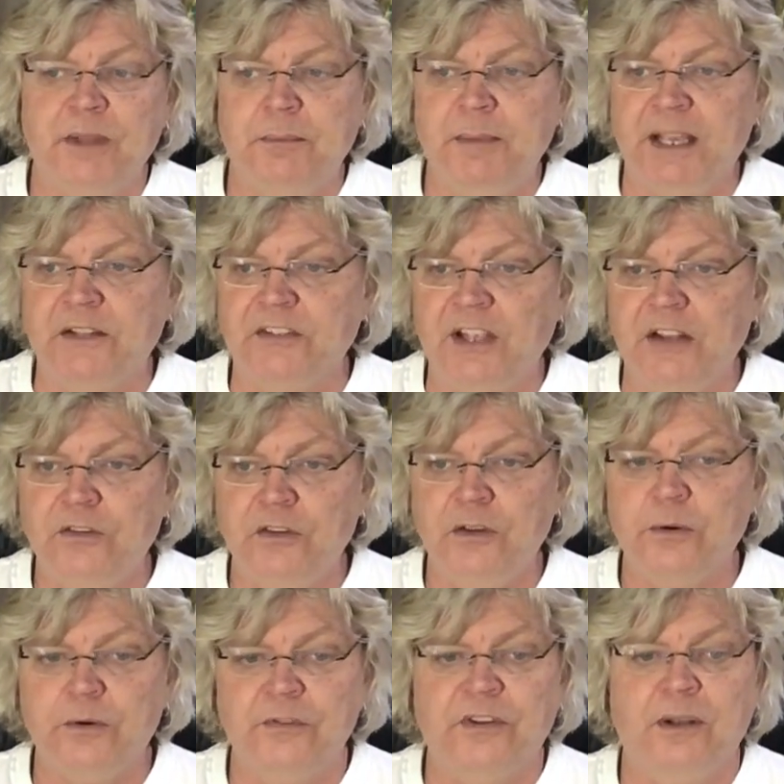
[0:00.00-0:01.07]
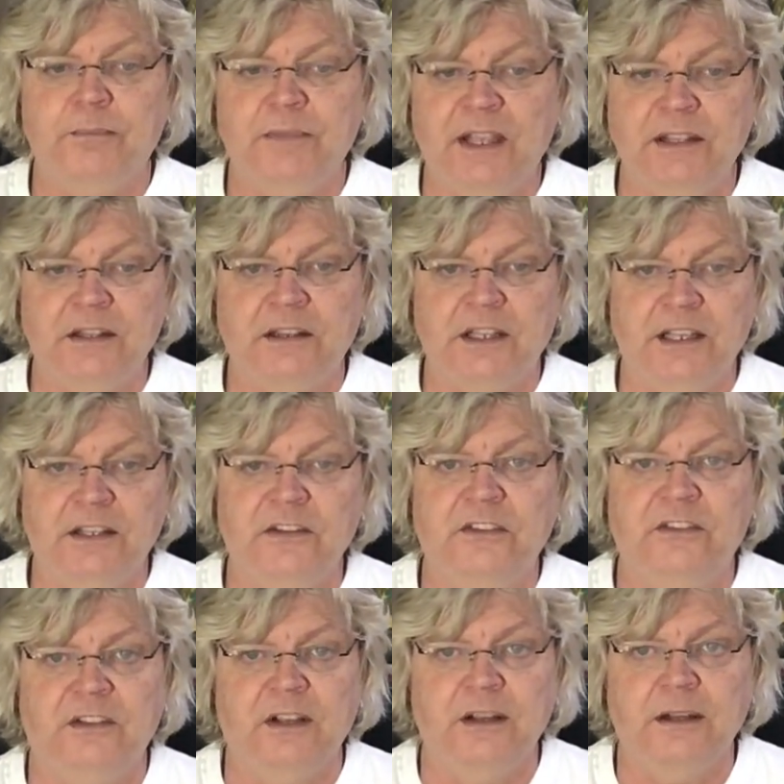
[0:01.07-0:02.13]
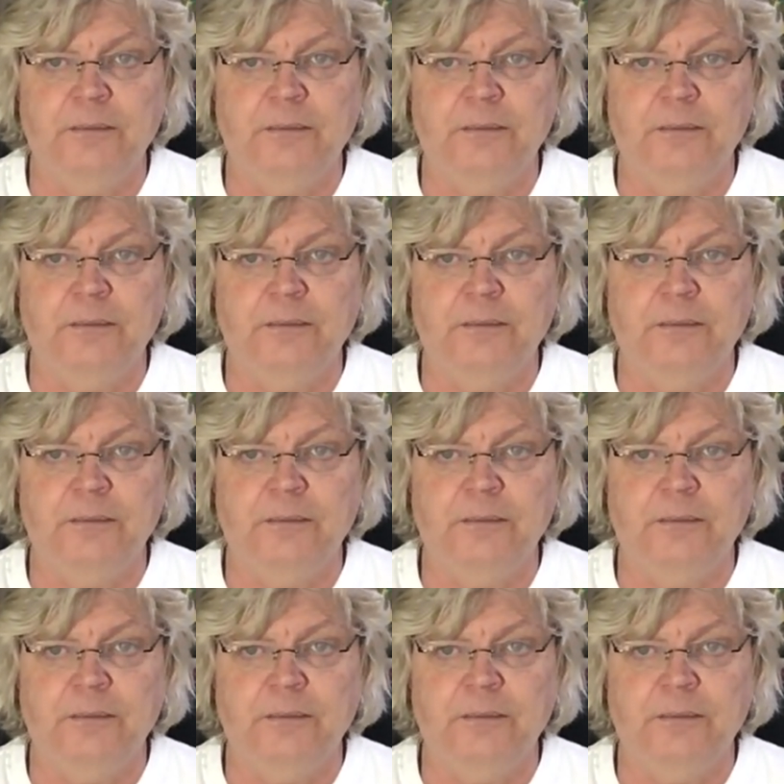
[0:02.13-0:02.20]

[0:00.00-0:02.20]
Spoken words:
that makes sense to you or something that you think is